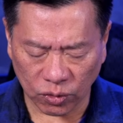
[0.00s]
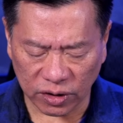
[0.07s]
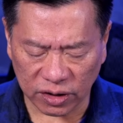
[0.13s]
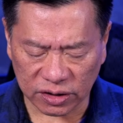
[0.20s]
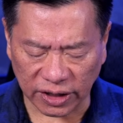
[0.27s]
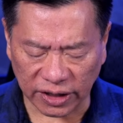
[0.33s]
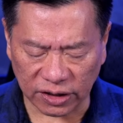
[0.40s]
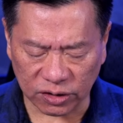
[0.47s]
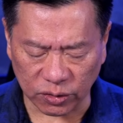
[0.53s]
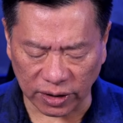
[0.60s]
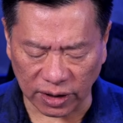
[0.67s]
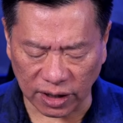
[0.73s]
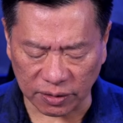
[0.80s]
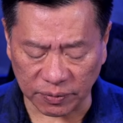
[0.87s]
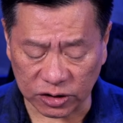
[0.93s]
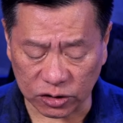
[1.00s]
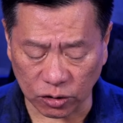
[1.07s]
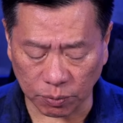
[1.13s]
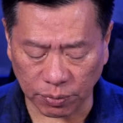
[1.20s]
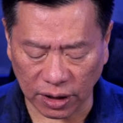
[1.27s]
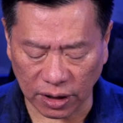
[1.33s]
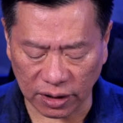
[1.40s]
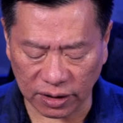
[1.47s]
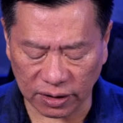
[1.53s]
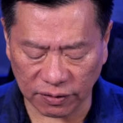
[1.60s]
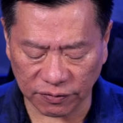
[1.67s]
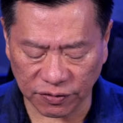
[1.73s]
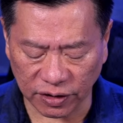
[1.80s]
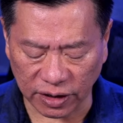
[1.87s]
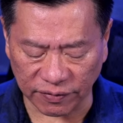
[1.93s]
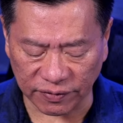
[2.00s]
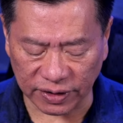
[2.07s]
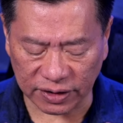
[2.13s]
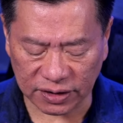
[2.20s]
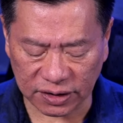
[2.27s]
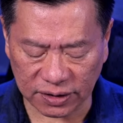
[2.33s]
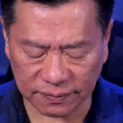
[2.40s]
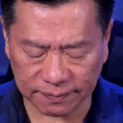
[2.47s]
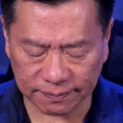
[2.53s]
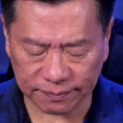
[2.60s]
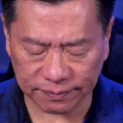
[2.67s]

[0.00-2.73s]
Where there's injury, let me sow pardon and forgiveness.